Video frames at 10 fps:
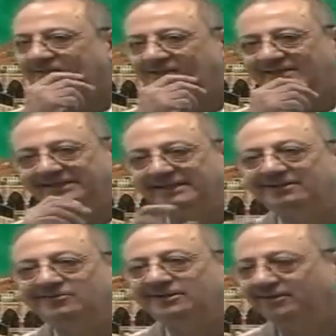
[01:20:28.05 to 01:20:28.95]

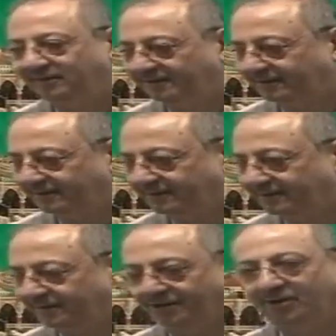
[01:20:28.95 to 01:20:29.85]
neatly,
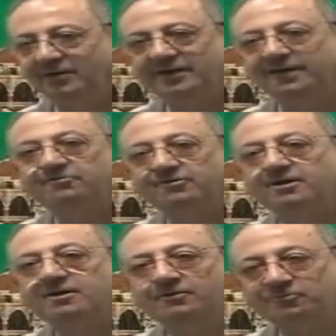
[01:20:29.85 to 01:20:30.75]
you know, in
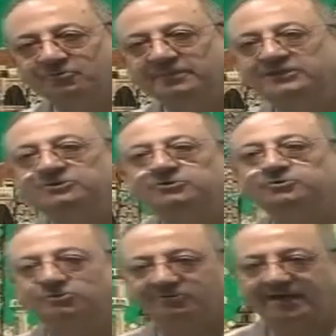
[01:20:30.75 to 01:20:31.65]
front of you. Means you
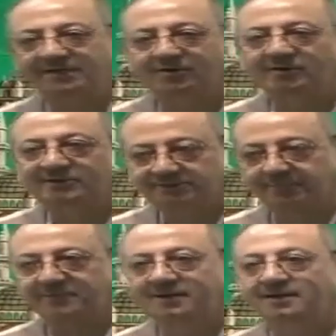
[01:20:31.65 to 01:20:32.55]
should write on a
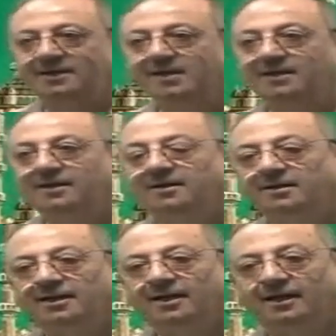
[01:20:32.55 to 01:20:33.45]
separate
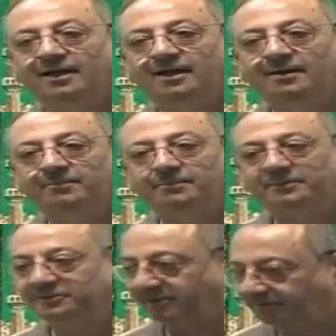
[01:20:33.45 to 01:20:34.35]
uh,
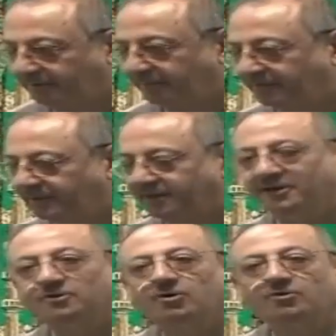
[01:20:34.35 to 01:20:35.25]
piece of paper in
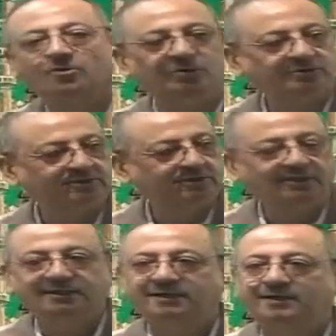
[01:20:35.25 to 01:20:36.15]
your note
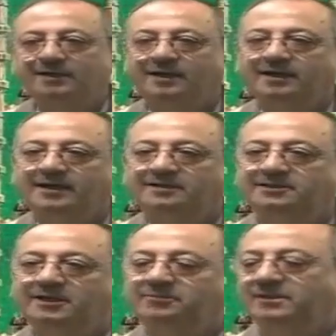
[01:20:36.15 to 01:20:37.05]
uh, and
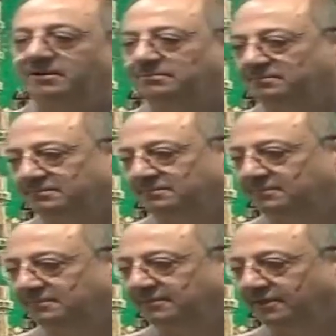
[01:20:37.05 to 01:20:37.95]
keep them
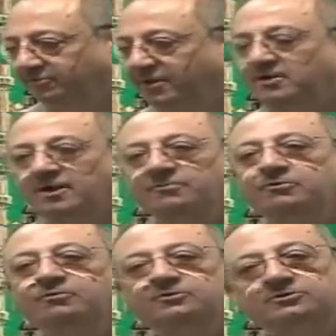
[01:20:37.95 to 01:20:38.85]
in front of
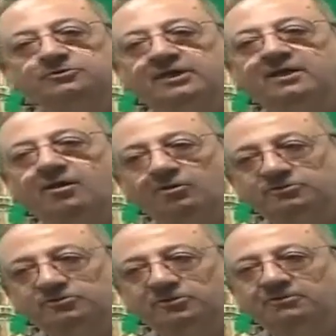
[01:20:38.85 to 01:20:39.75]
you. You can
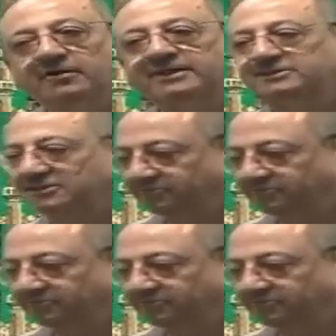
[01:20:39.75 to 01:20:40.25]
also revise it